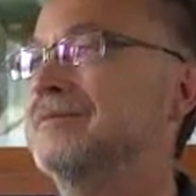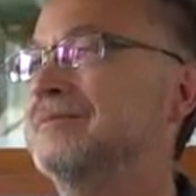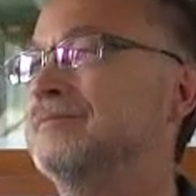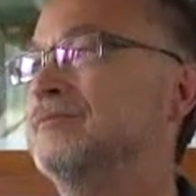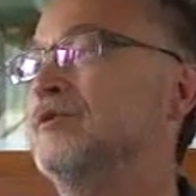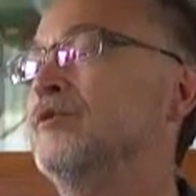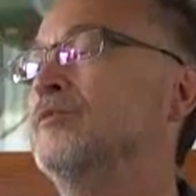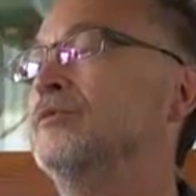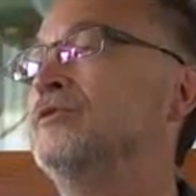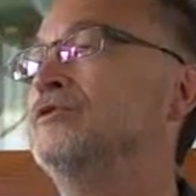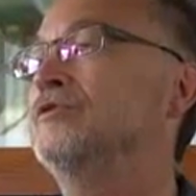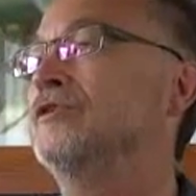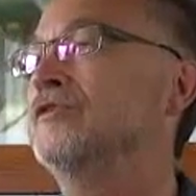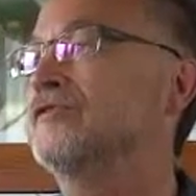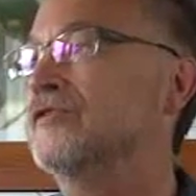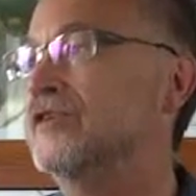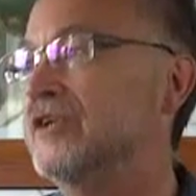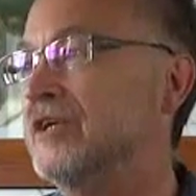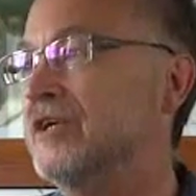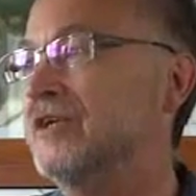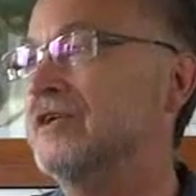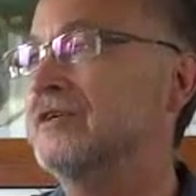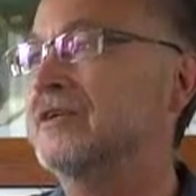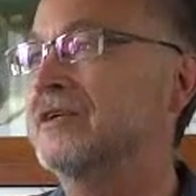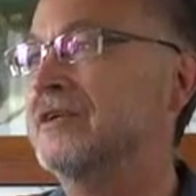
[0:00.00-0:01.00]
moment of
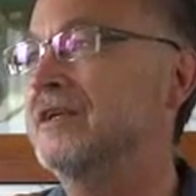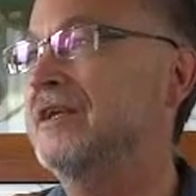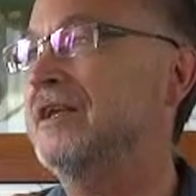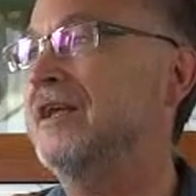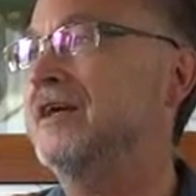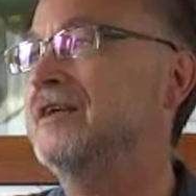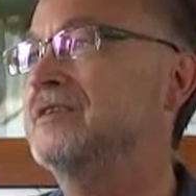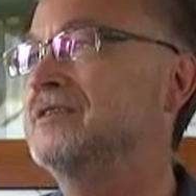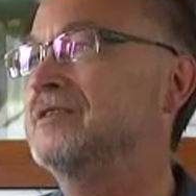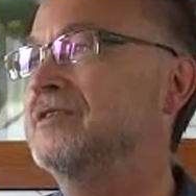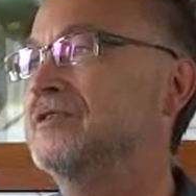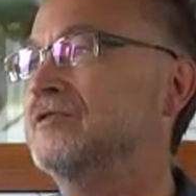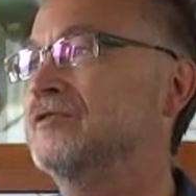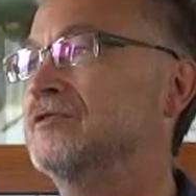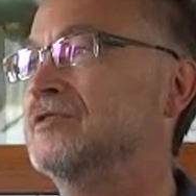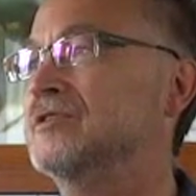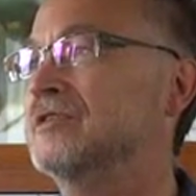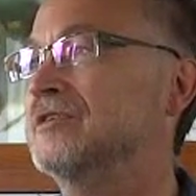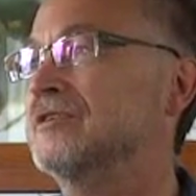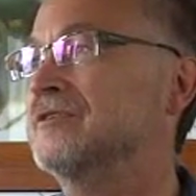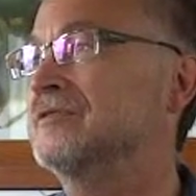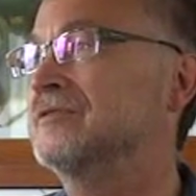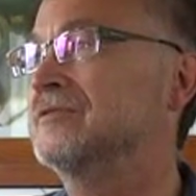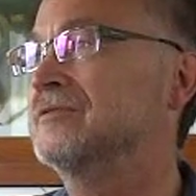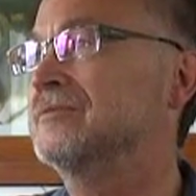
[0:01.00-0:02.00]
realizing yourself.